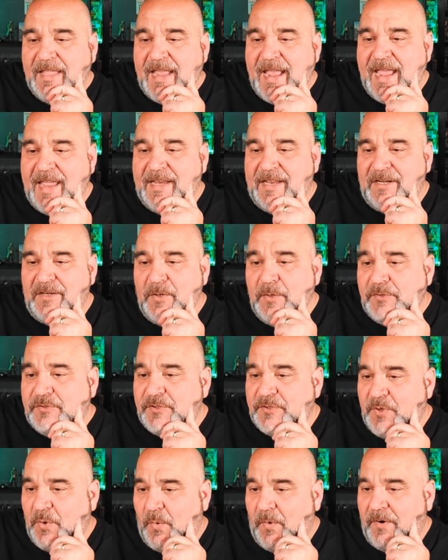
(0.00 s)
and a
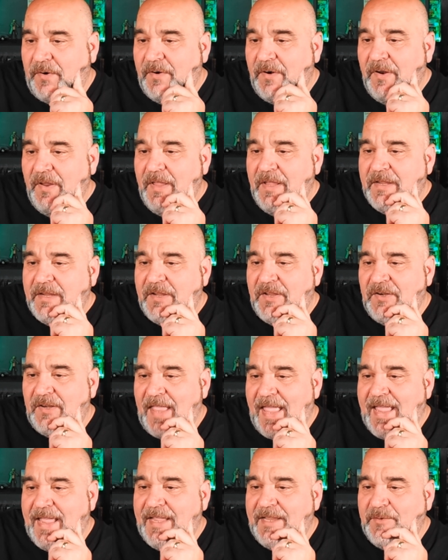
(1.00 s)
luchador
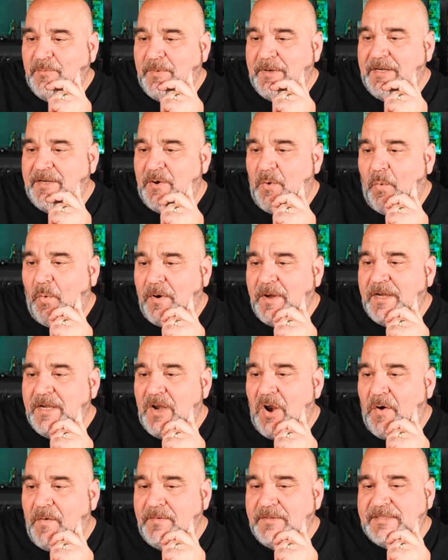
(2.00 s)
collide when an organ
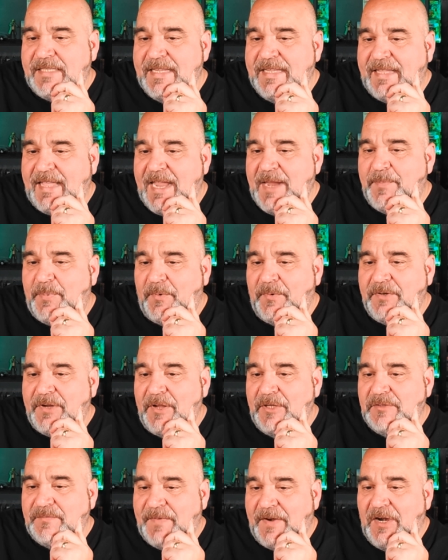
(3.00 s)
harvesting caper
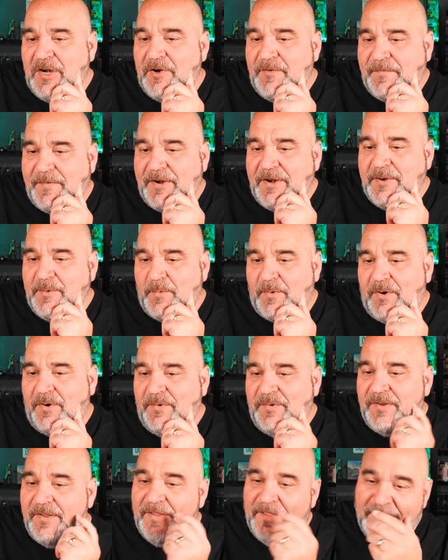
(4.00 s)
goes very, very
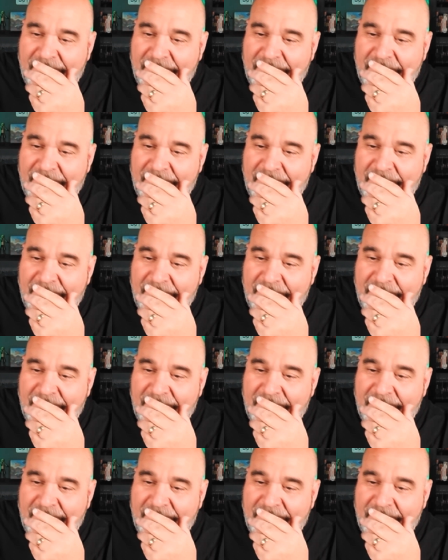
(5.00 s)
wrong.